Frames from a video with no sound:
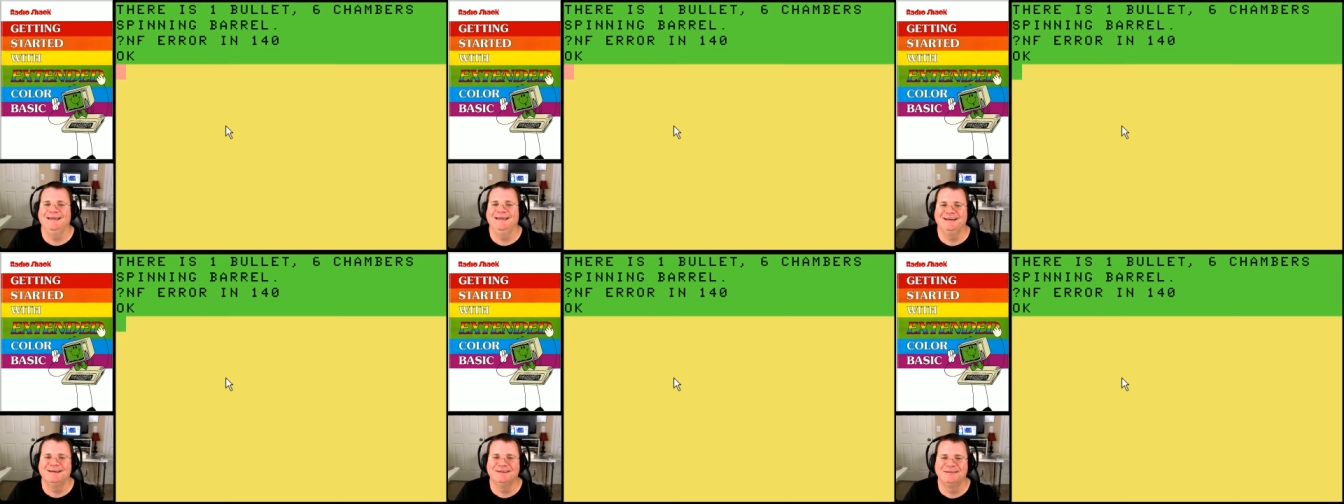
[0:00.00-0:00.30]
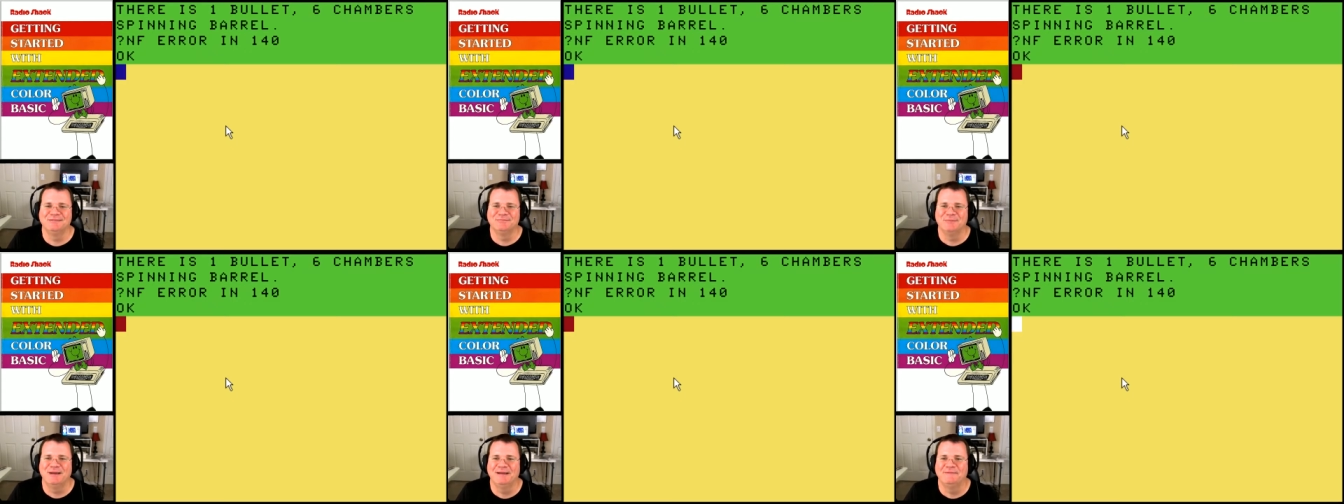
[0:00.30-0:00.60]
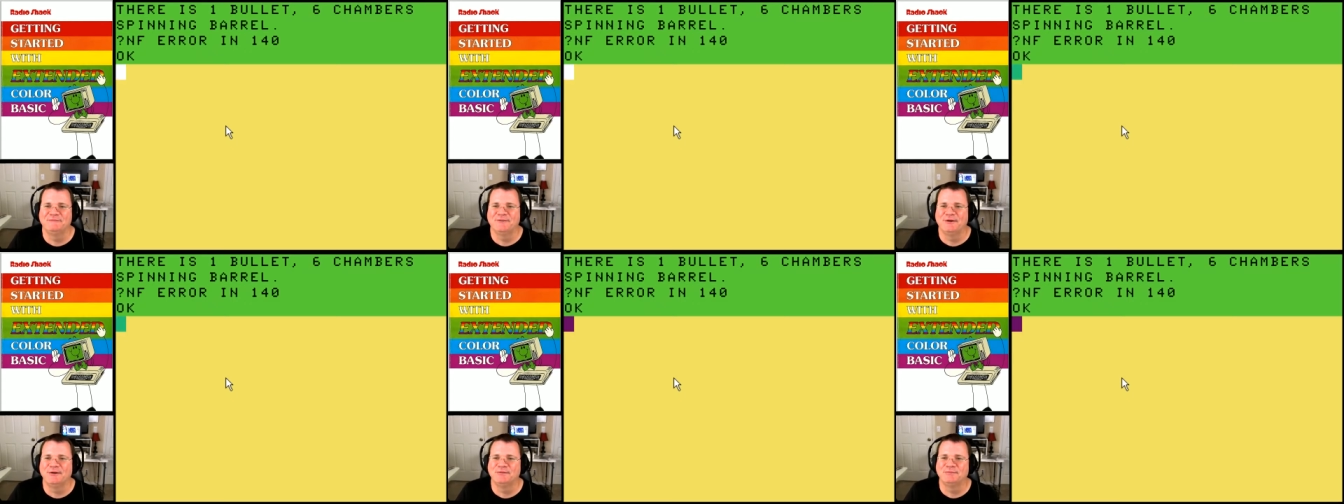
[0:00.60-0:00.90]
Here's my
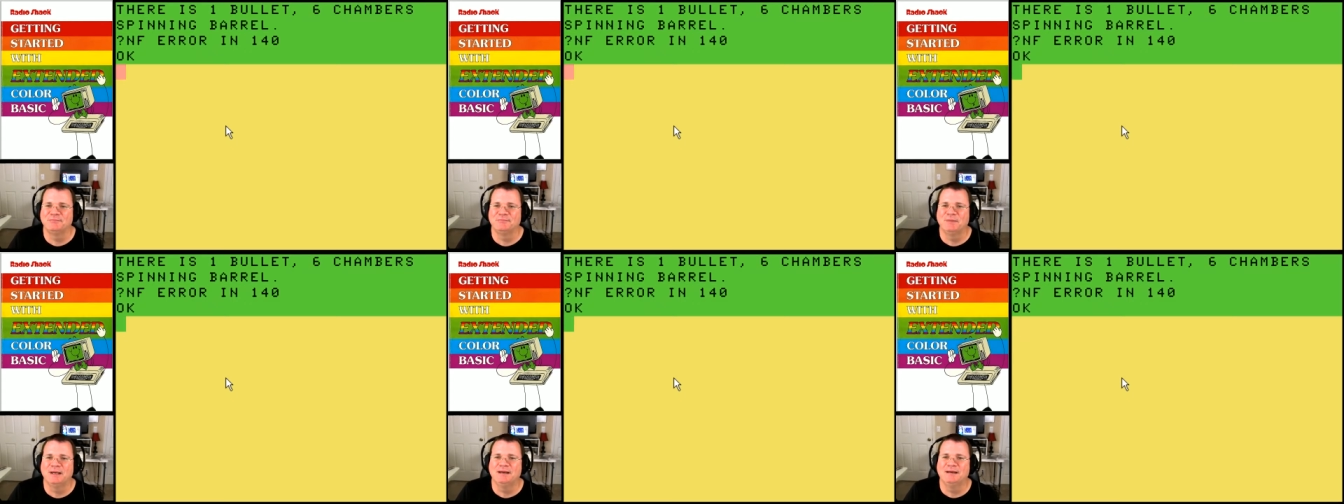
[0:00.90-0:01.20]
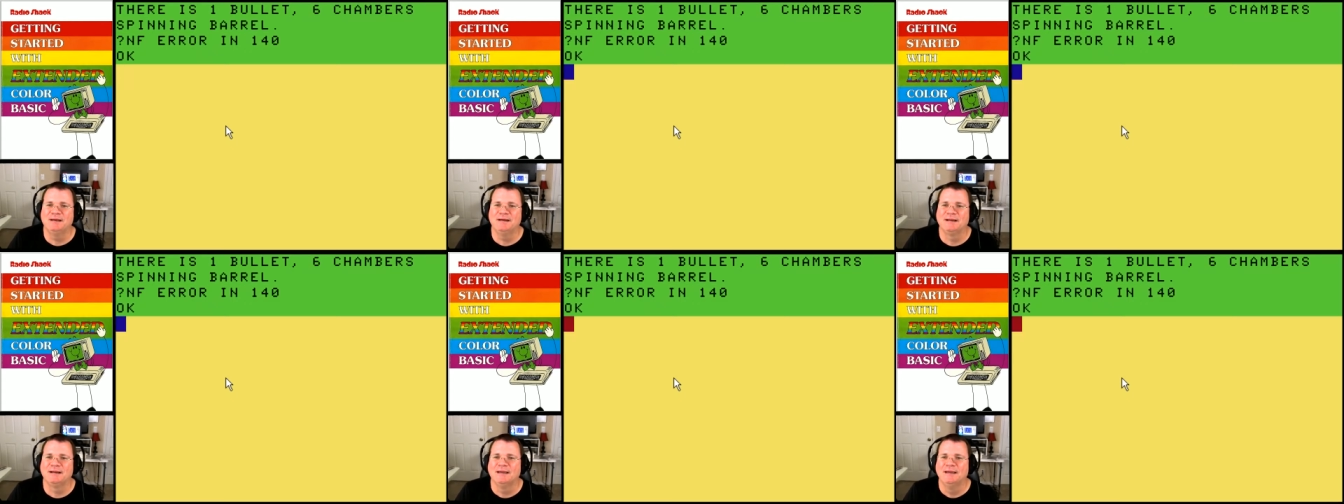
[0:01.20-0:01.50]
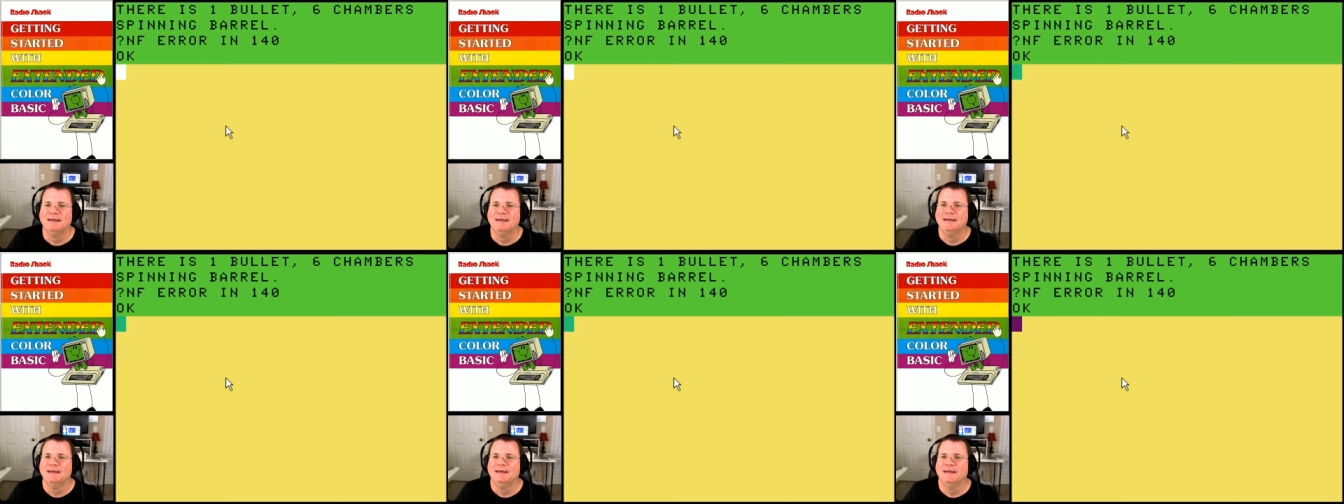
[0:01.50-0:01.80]
first bug.
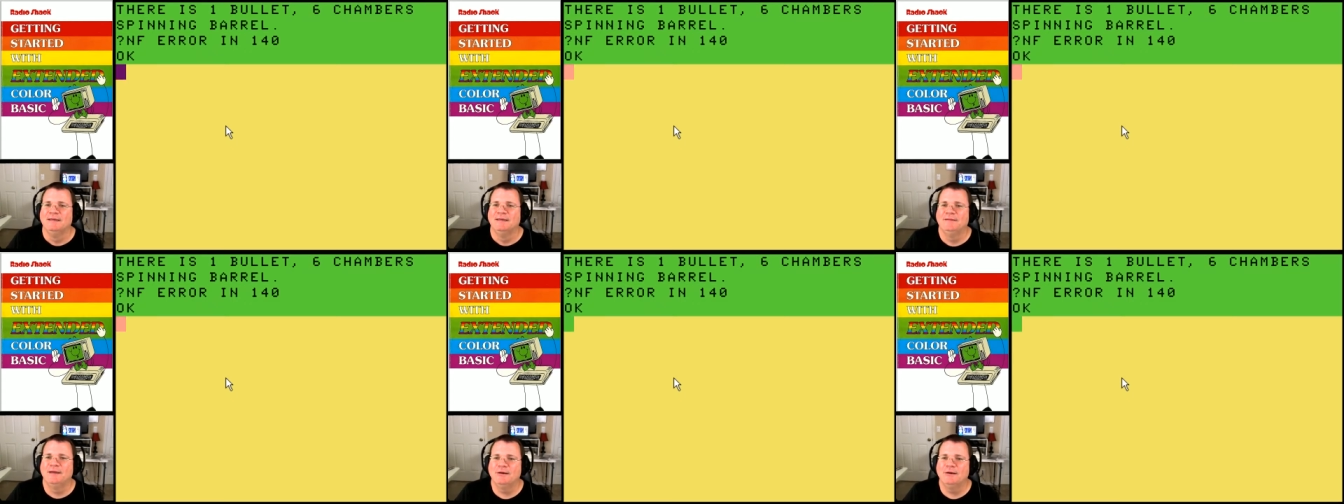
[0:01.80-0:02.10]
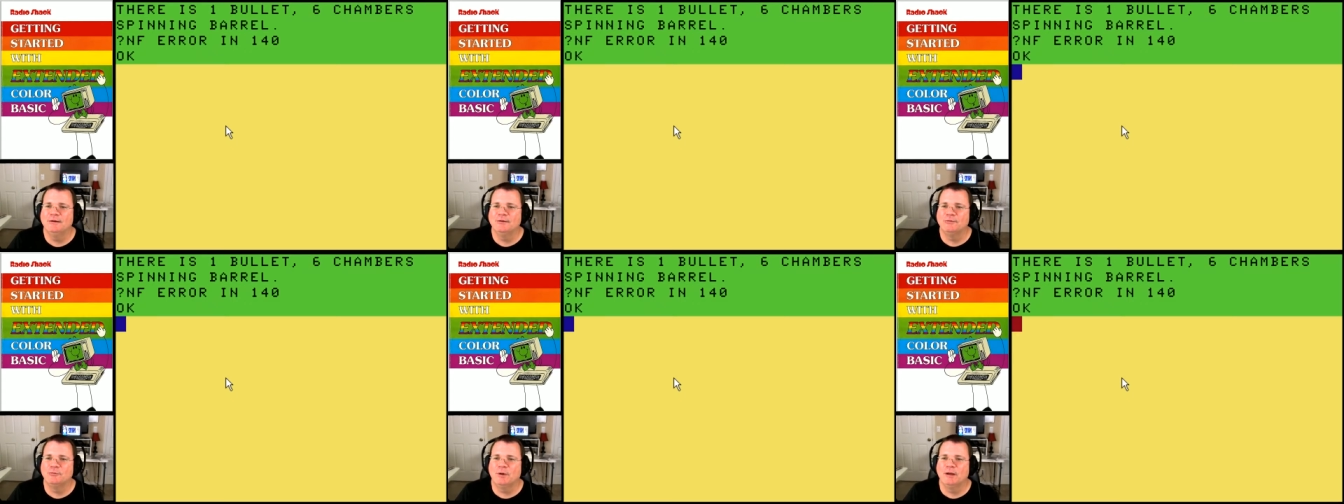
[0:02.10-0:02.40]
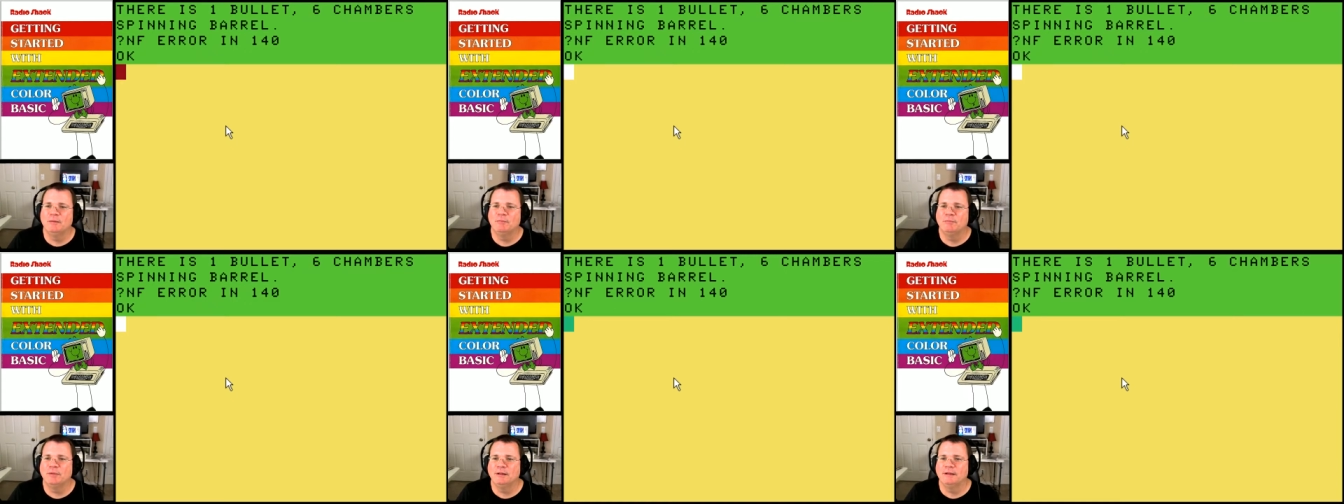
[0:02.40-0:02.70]
There is
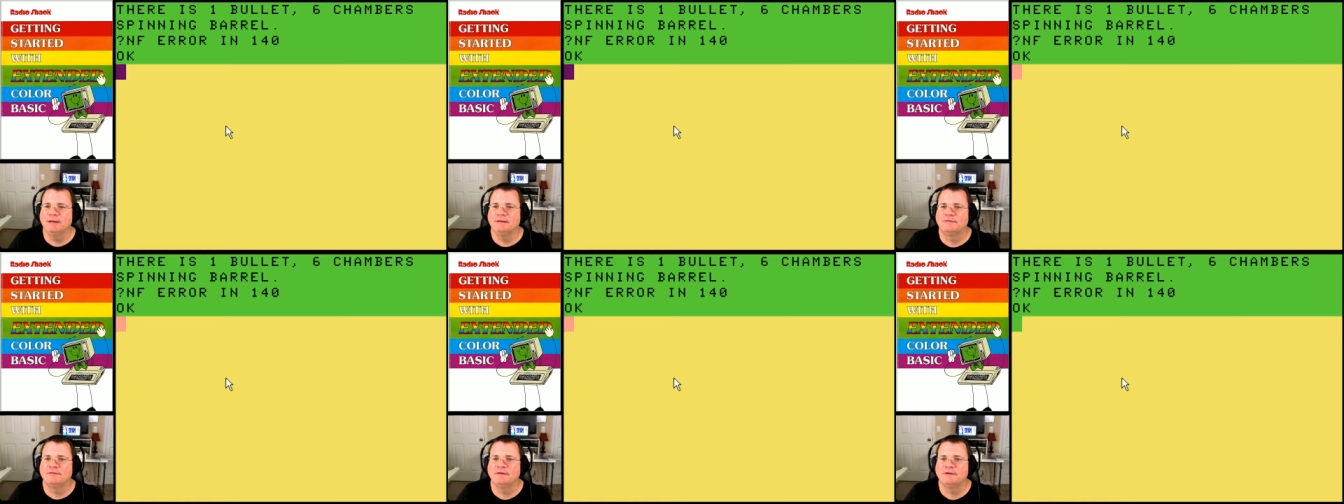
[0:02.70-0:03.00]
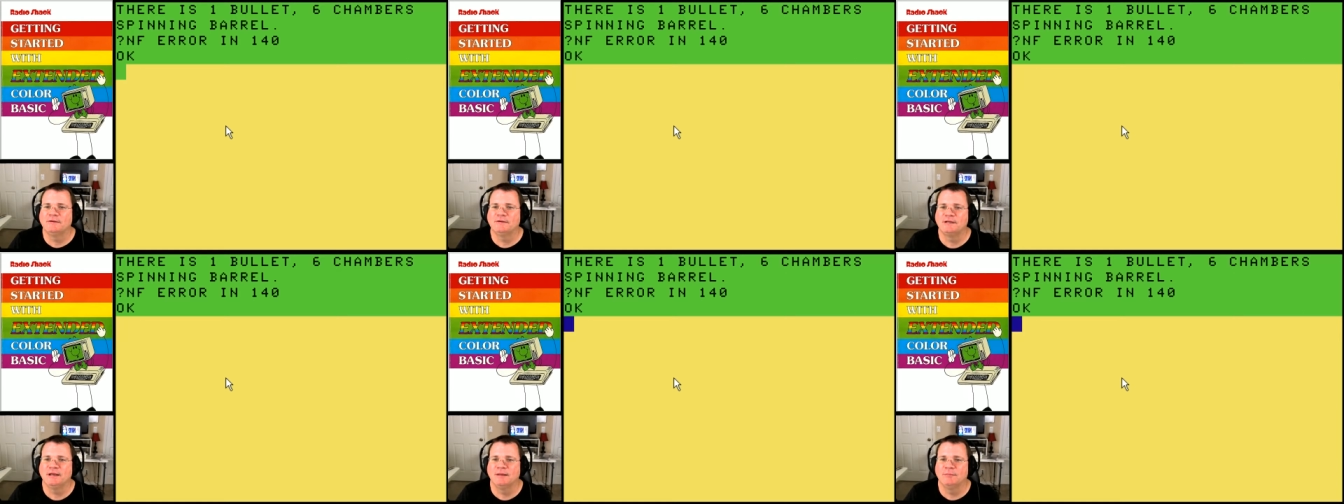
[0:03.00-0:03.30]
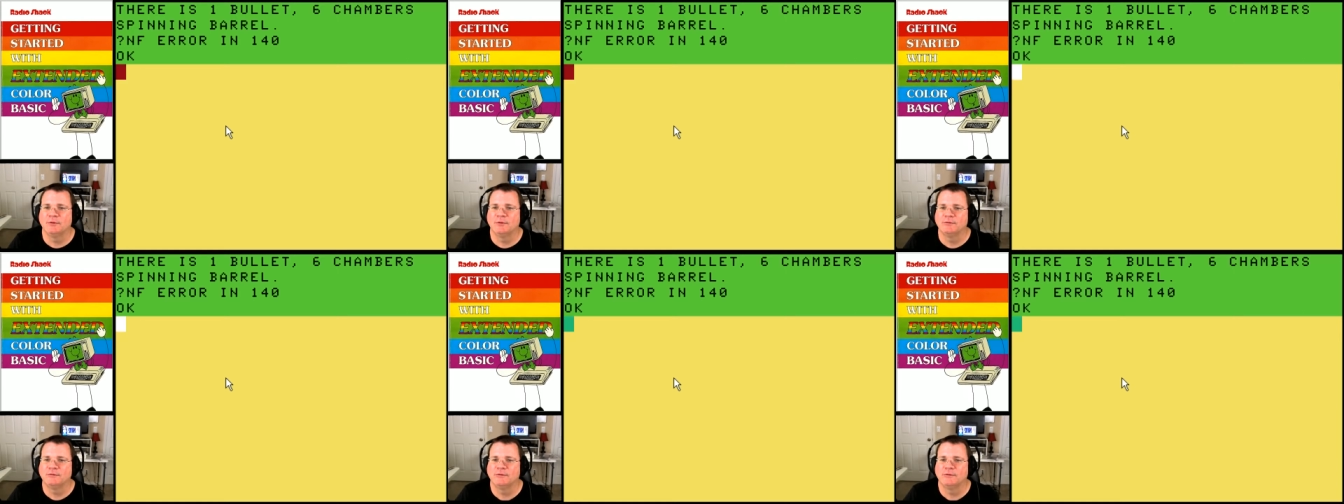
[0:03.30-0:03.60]
one bullet, six
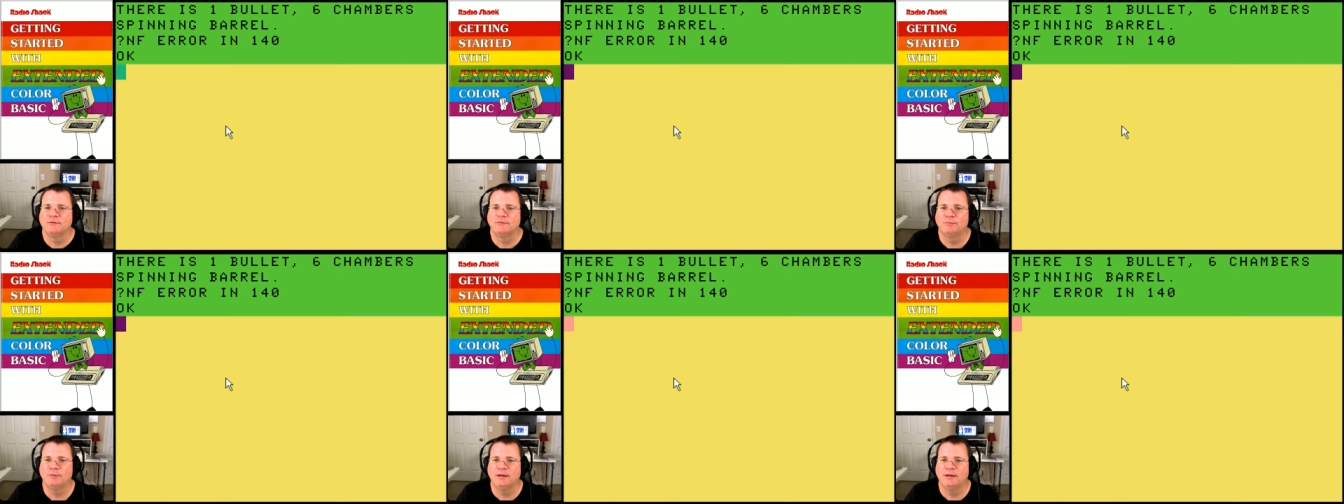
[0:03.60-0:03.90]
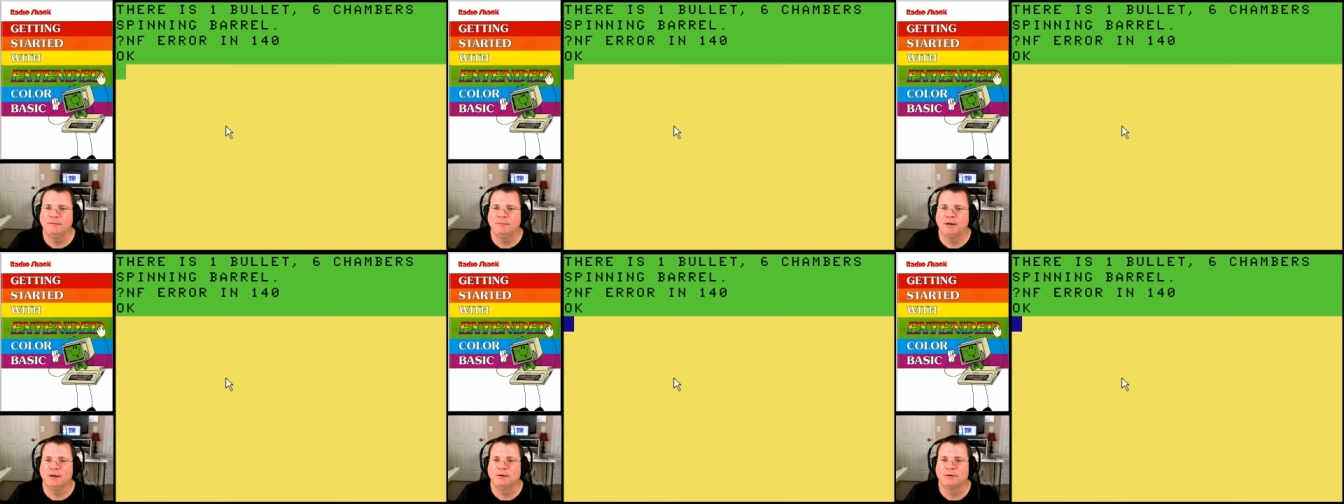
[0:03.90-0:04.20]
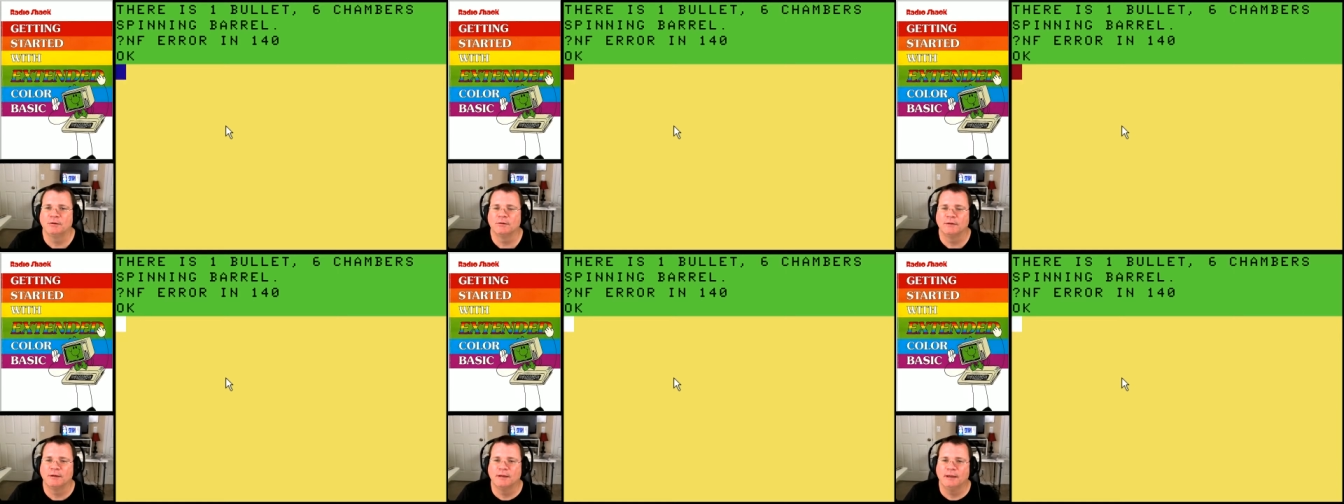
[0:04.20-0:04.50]
chambers, spinning
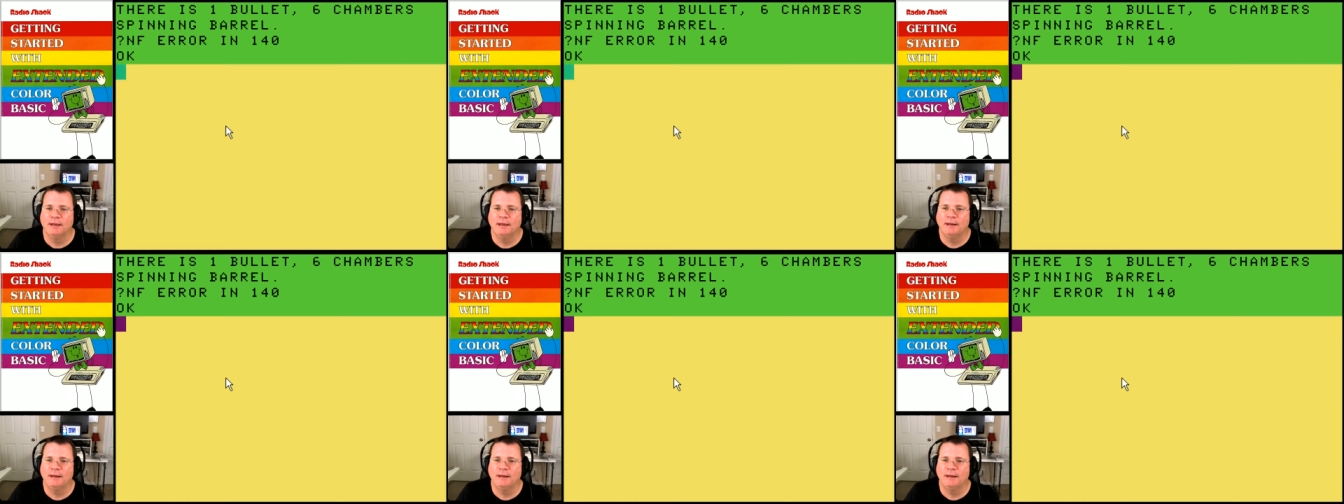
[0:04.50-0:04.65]
barrel,